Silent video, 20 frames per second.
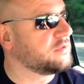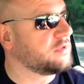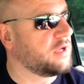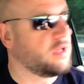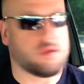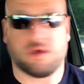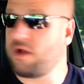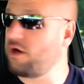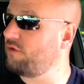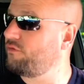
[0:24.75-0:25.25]
A
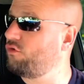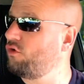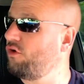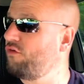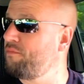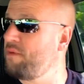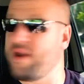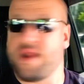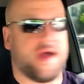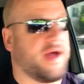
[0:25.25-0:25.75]
lot of you
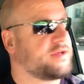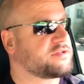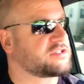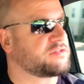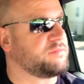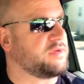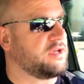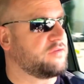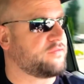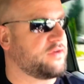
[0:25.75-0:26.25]
have been
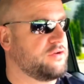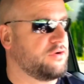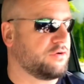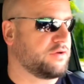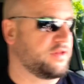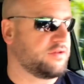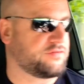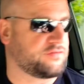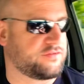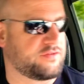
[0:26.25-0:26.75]
asking me if I
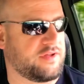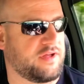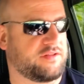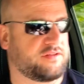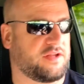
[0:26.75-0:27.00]
noticed a